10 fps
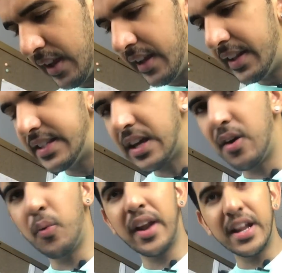this
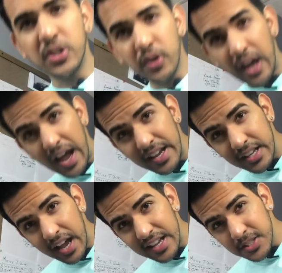what I took,
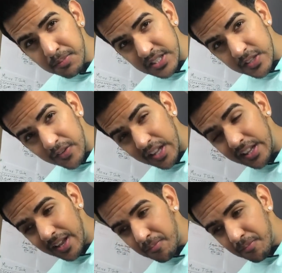I specifically and